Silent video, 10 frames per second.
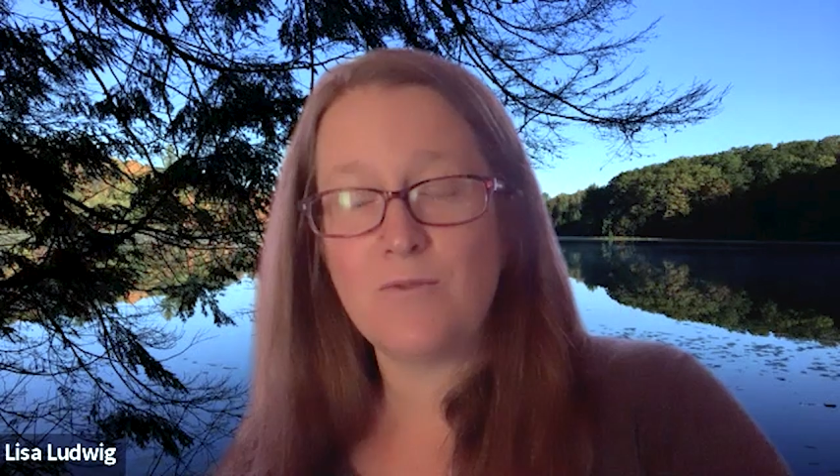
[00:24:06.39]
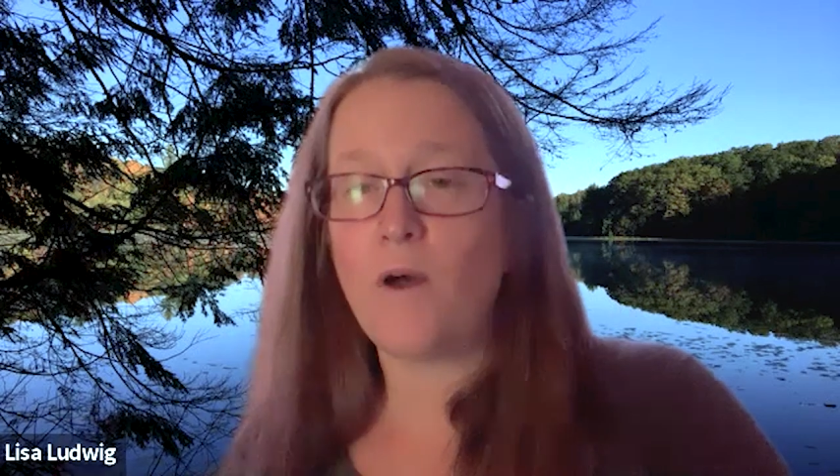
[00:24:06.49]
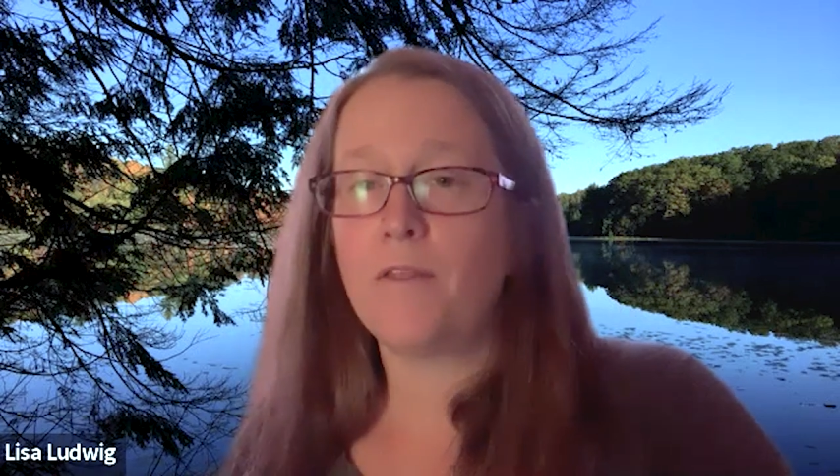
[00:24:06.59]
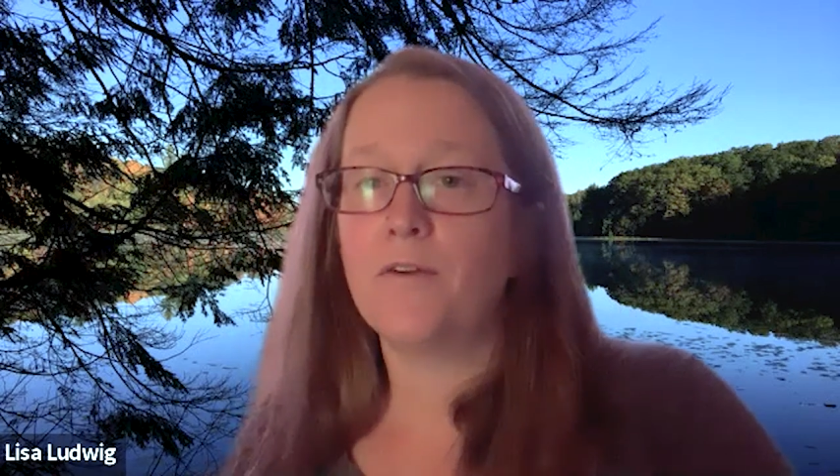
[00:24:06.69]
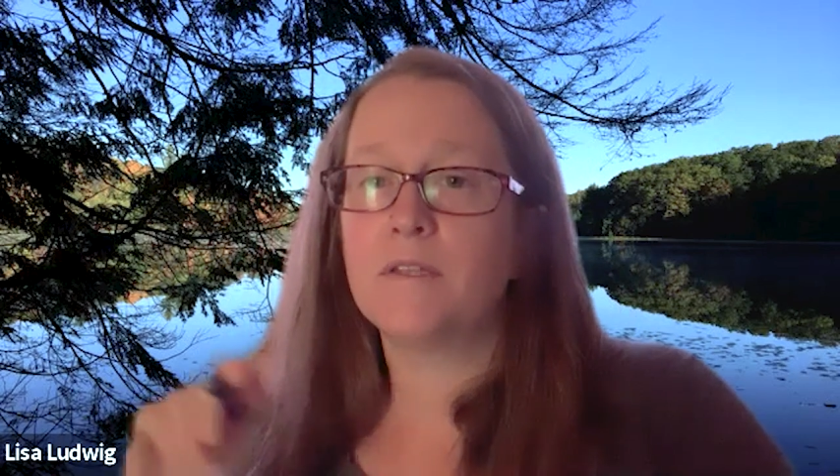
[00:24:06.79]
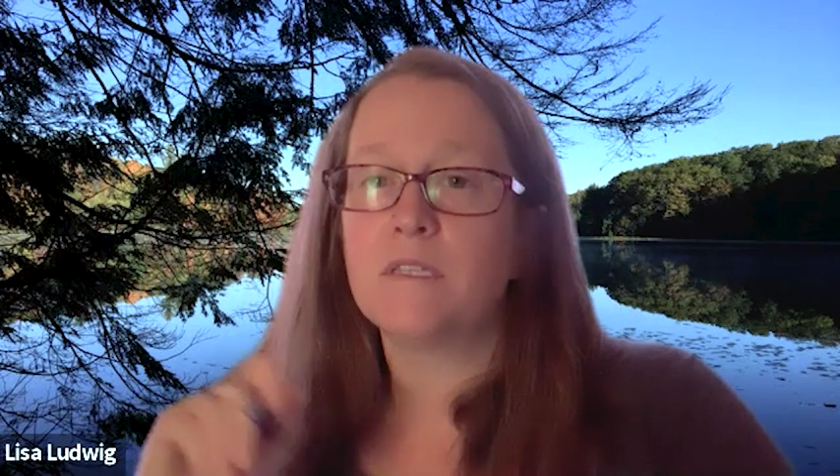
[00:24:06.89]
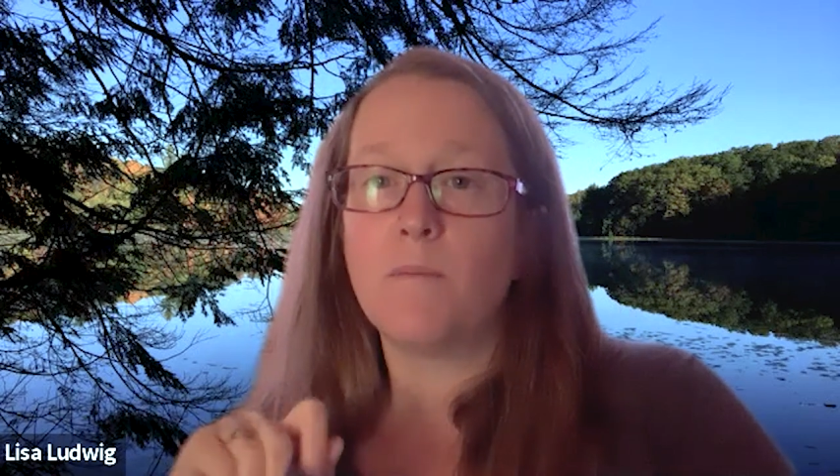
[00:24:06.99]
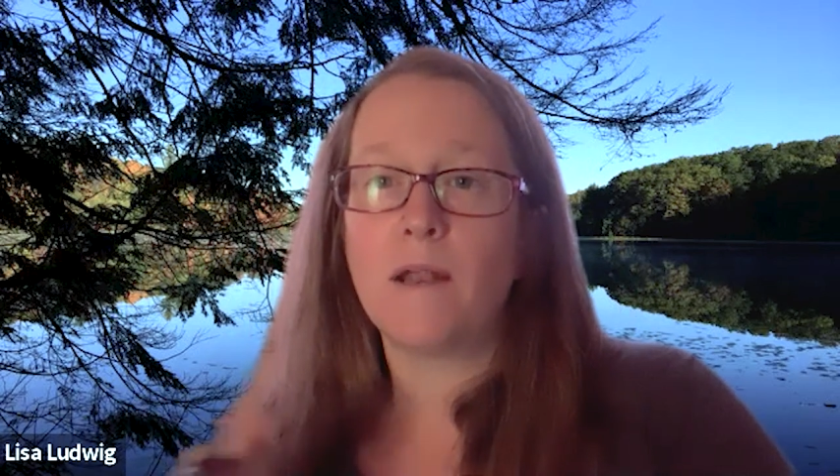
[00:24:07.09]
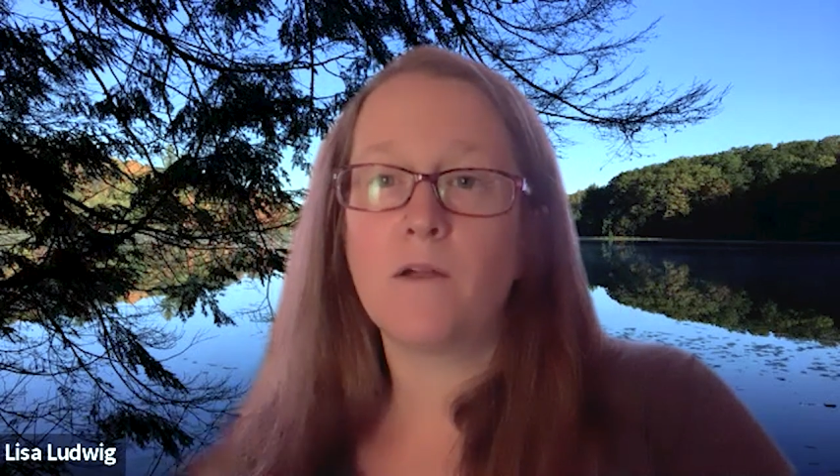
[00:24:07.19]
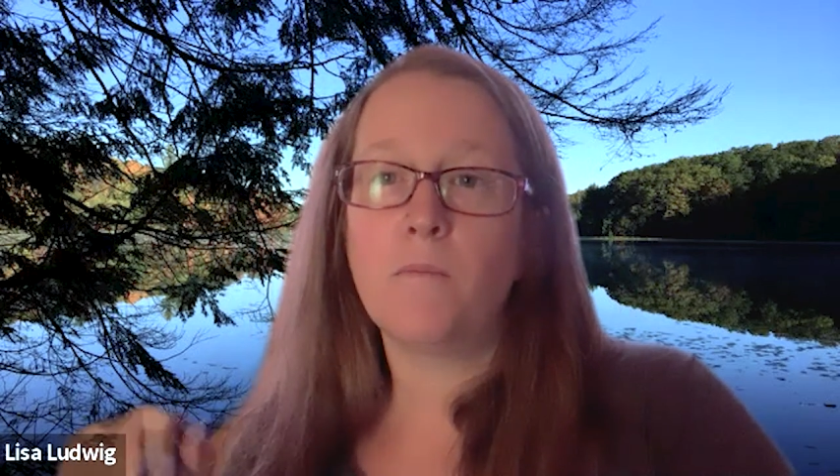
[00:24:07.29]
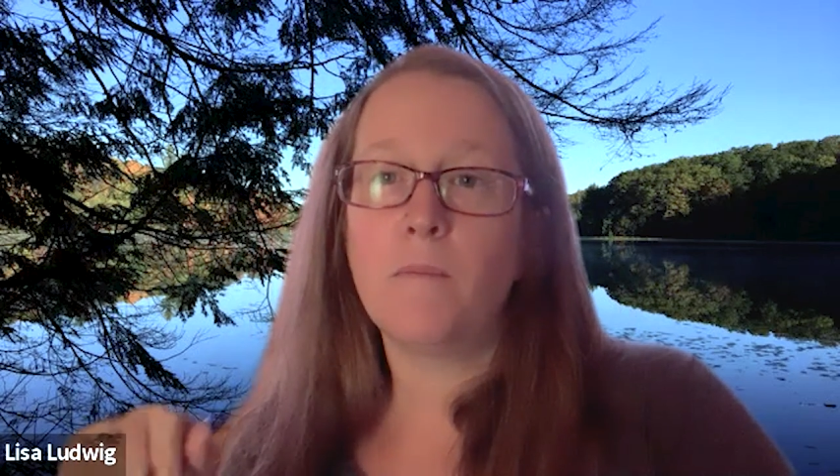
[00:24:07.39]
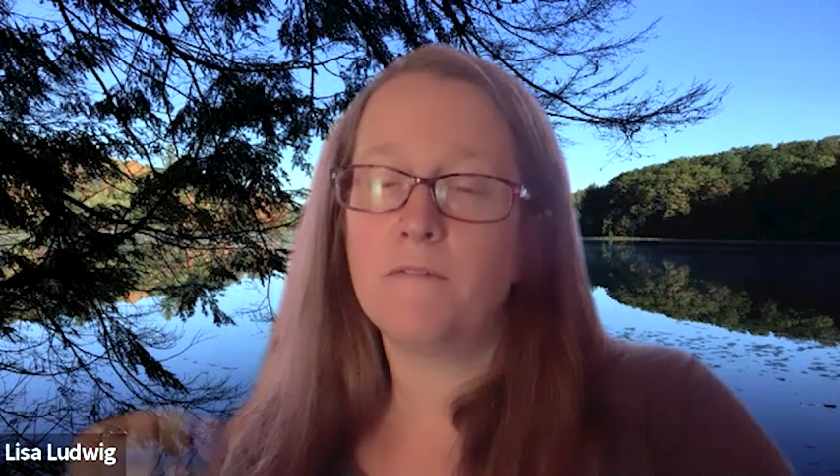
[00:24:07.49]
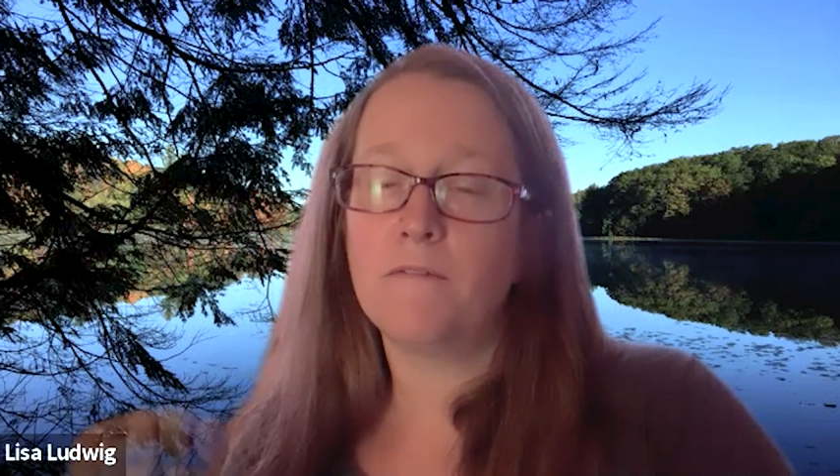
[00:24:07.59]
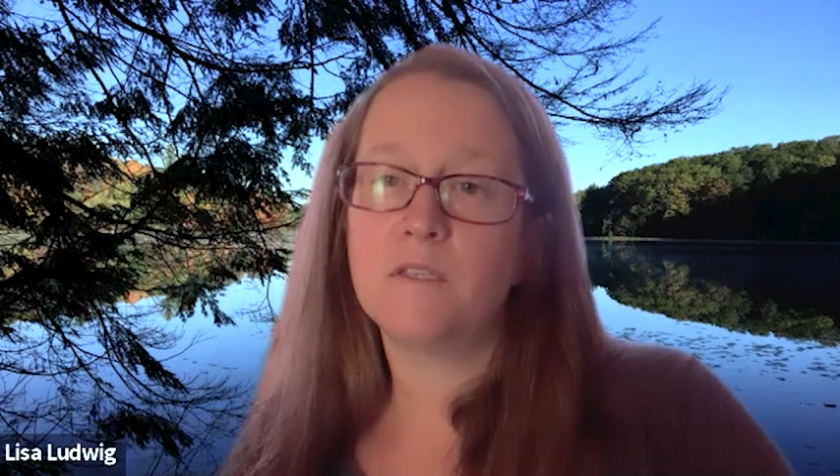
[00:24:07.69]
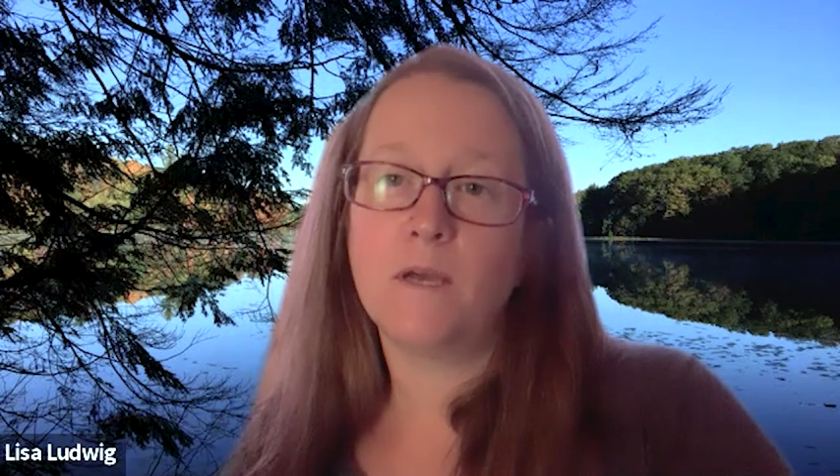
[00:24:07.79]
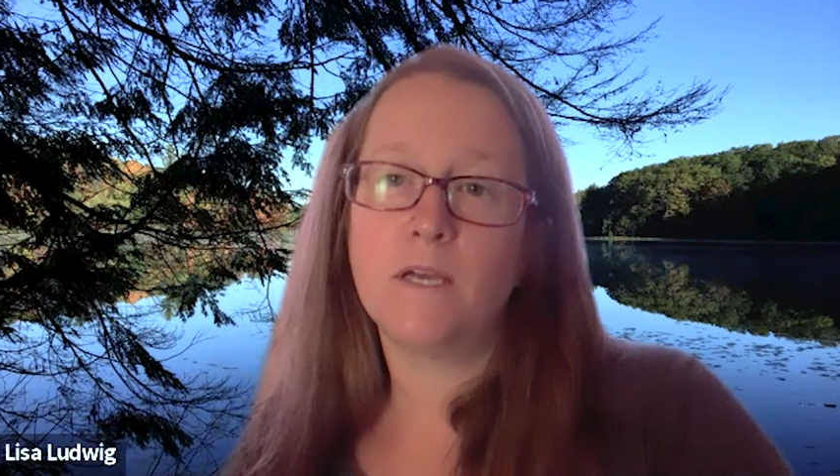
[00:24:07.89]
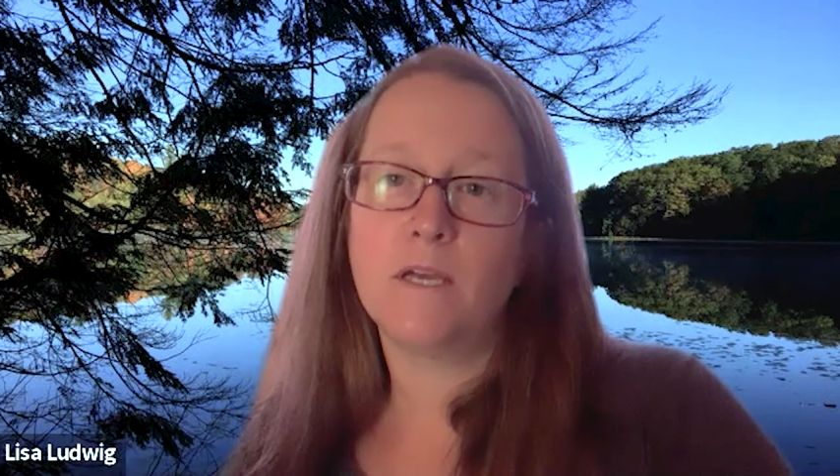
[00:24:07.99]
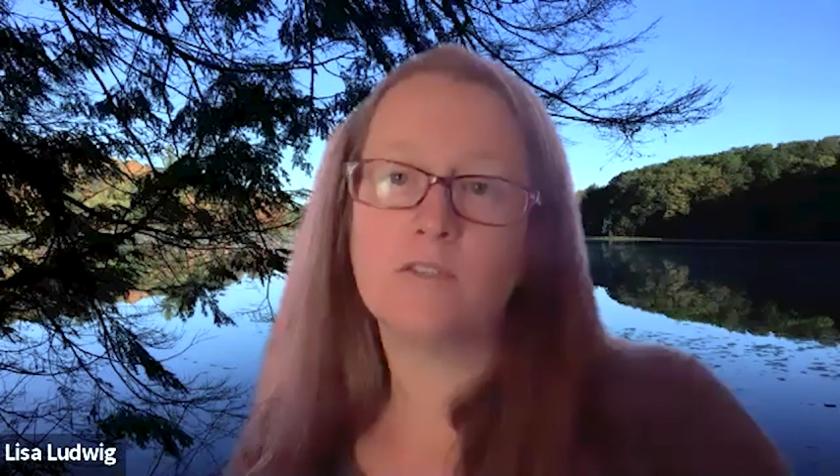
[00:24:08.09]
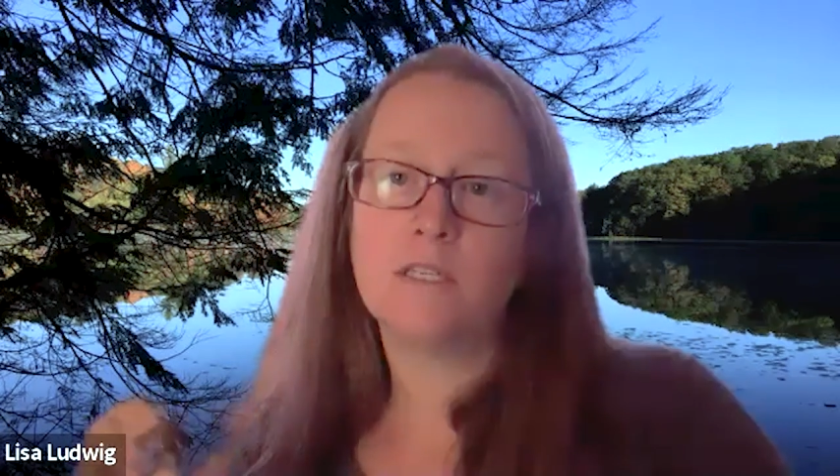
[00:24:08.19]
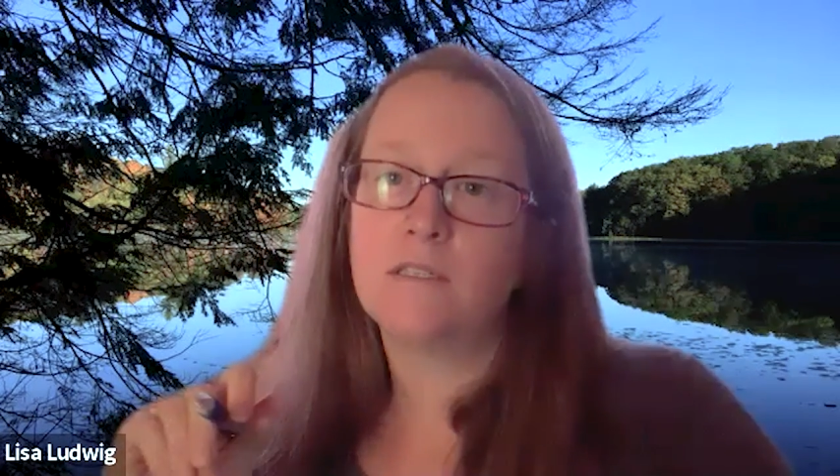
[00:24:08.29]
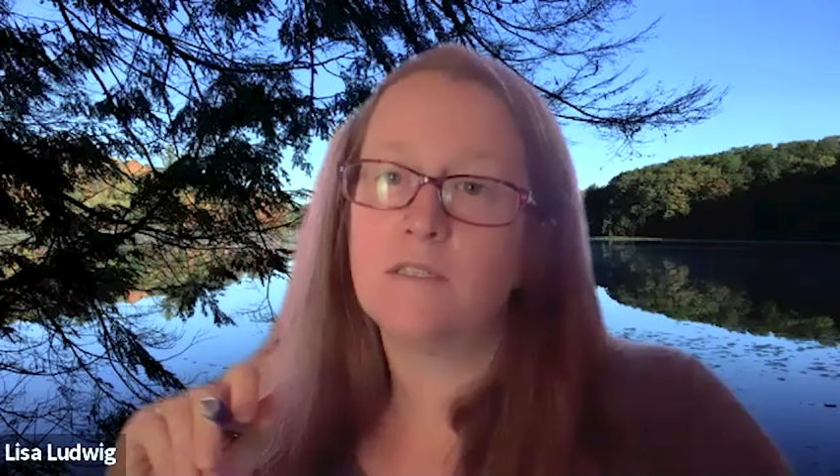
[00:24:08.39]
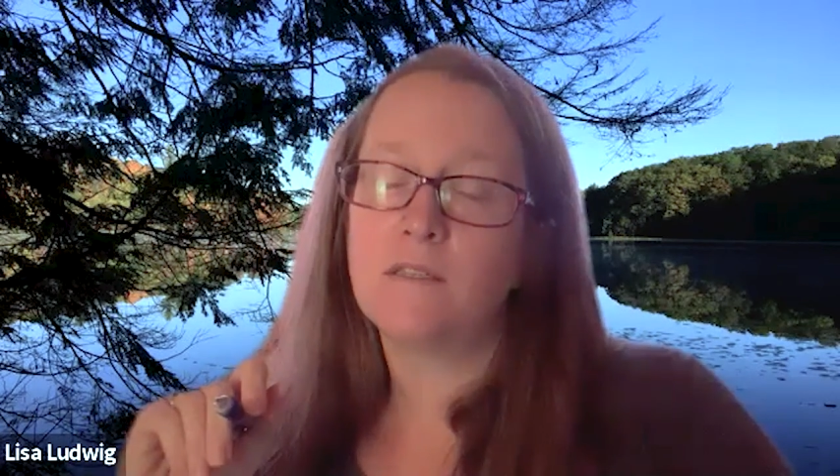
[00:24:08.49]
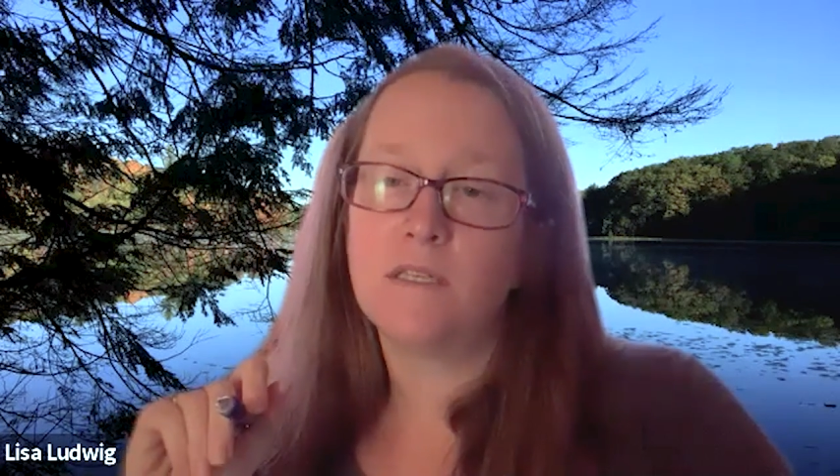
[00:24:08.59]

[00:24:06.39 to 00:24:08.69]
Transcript: whether it's the medical benefit specialist,